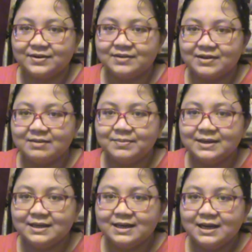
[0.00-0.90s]

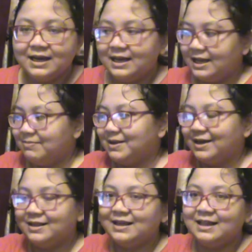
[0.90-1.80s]
recipe is
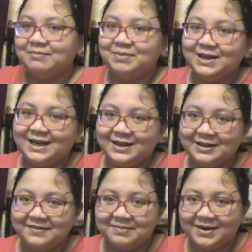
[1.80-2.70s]
because it's being
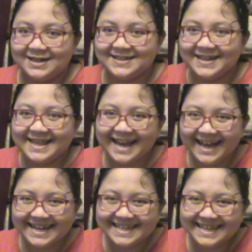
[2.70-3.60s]
used for the monitor
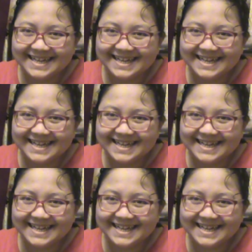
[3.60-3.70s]
stand.